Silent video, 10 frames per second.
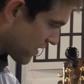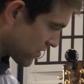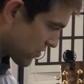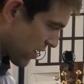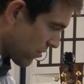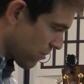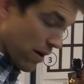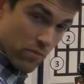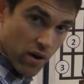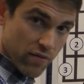string.
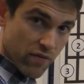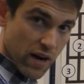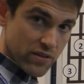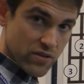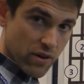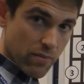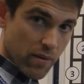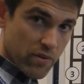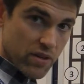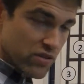Remember our phrase to
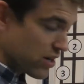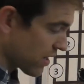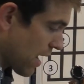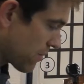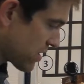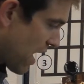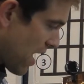remember the string names.